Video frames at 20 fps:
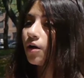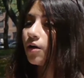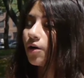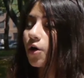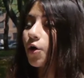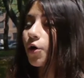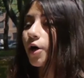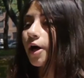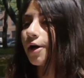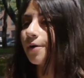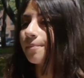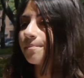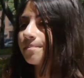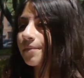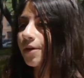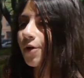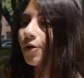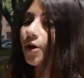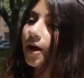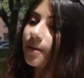Okay,
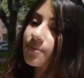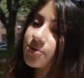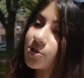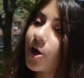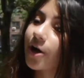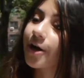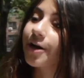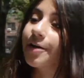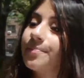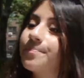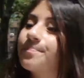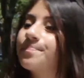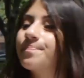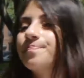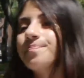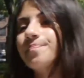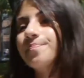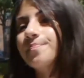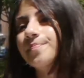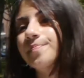okay, I'm sorry.
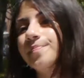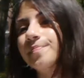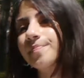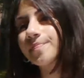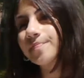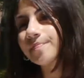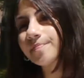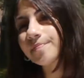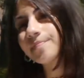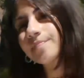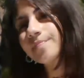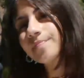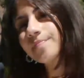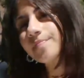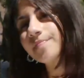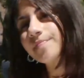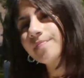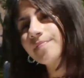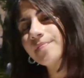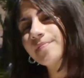No, you're
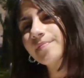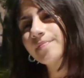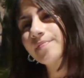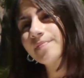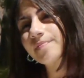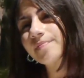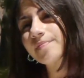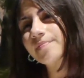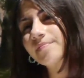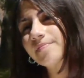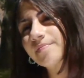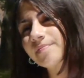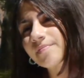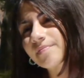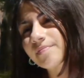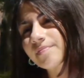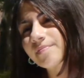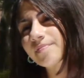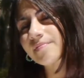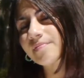not. You never
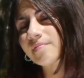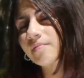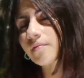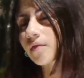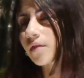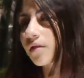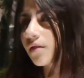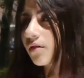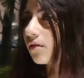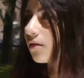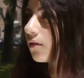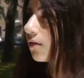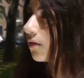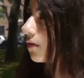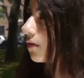are. I bet you're